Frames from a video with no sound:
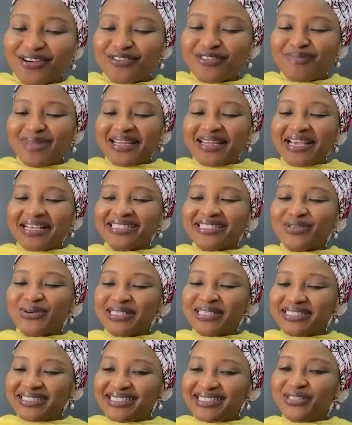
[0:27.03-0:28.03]
Next
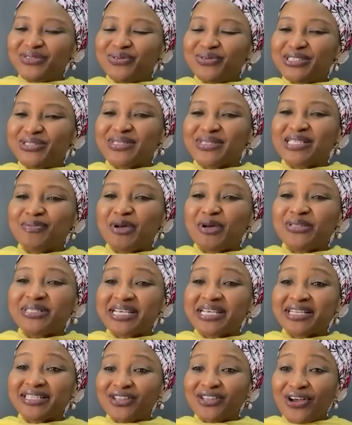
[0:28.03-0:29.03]
question, which was about
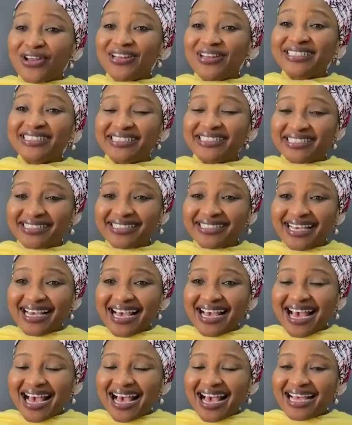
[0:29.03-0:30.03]
technology
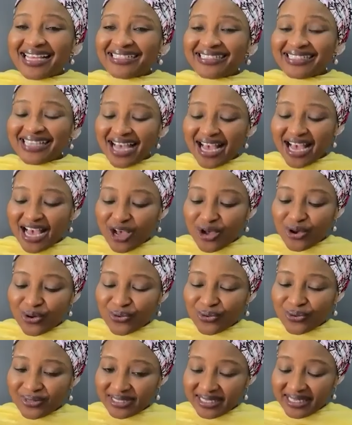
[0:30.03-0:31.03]
and
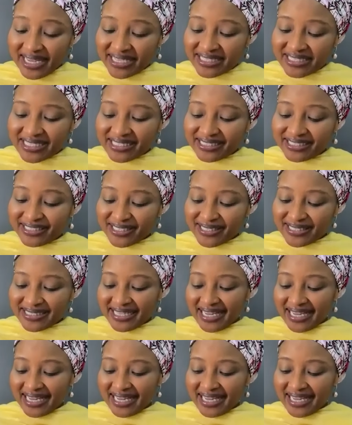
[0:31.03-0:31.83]
how organizations